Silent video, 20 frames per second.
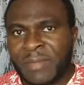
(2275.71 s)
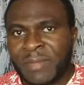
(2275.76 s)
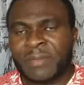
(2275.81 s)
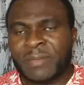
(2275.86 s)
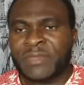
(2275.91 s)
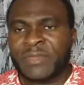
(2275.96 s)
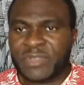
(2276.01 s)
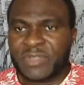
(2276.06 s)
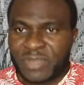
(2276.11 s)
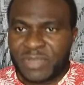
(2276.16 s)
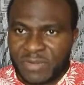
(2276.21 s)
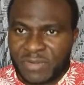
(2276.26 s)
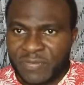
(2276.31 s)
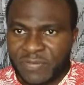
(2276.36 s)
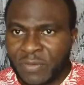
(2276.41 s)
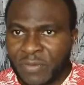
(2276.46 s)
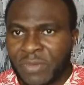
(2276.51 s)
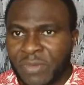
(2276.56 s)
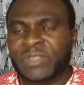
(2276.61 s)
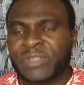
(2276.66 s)
Therefore,
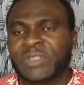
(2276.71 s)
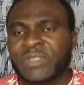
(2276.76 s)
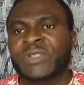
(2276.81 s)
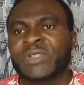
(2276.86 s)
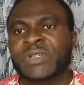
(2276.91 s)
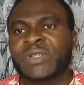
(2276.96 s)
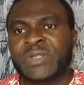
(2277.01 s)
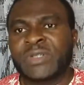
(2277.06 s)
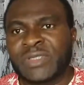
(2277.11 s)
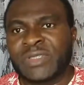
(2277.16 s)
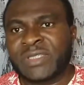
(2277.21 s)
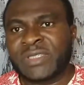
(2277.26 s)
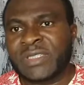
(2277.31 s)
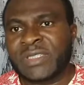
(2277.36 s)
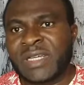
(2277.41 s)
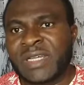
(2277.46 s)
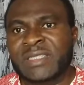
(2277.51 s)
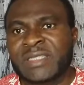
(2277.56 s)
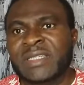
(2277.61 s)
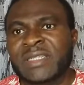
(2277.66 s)
it is not
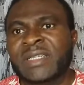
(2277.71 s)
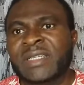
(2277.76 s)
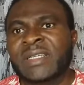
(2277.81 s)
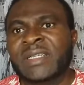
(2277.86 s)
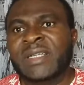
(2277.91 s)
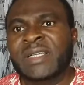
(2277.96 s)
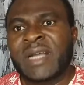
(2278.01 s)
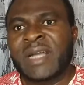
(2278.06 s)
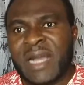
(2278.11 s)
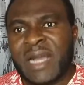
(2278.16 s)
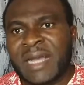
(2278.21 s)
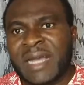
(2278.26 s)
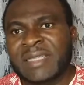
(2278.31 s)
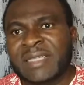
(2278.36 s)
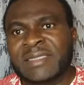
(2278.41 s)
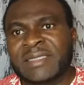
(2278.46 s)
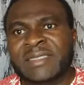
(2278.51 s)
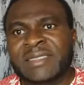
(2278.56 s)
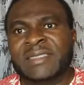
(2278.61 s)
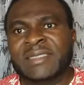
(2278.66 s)
considered
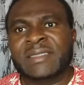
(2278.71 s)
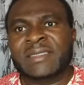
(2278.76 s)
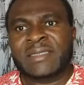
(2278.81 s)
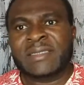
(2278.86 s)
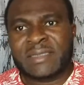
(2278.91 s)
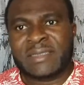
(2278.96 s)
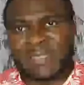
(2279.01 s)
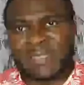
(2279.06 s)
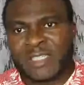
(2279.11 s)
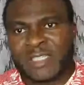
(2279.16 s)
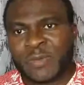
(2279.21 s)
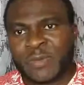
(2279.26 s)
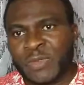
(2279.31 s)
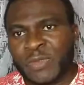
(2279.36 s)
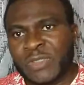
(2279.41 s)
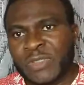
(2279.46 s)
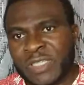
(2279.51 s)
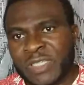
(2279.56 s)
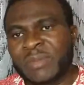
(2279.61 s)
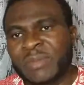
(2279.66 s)
as
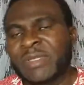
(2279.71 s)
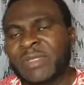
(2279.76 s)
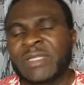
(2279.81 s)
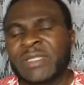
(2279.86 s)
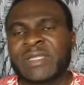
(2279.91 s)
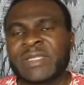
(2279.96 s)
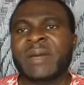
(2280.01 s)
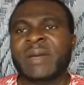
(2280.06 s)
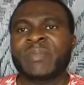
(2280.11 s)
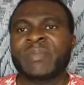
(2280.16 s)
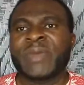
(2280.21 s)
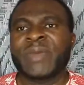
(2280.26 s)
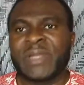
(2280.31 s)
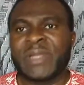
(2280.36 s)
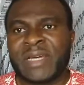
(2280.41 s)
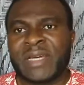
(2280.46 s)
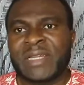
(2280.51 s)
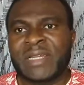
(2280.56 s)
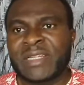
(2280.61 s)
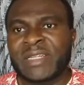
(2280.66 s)
responsabilità
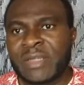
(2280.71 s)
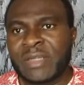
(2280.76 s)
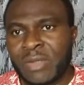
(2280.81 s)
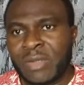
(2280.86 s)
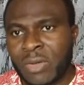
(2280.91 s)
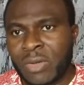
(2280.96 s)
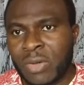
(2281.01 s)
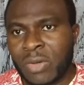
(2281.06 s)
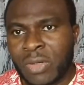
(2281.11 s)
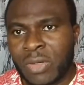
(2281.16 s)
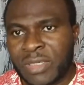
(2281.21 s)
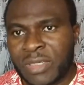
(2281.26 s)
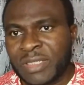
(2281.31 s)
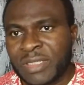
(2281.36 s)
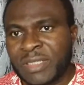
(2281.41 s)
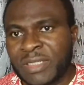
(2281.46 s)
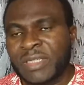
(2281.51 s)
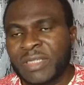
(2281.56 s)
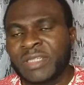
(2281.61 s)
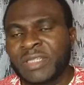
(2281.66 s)
penale, or in
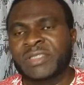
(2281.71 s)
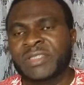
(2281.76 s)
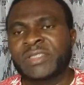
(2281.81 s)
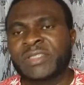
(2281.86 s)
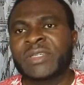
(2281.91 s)
English,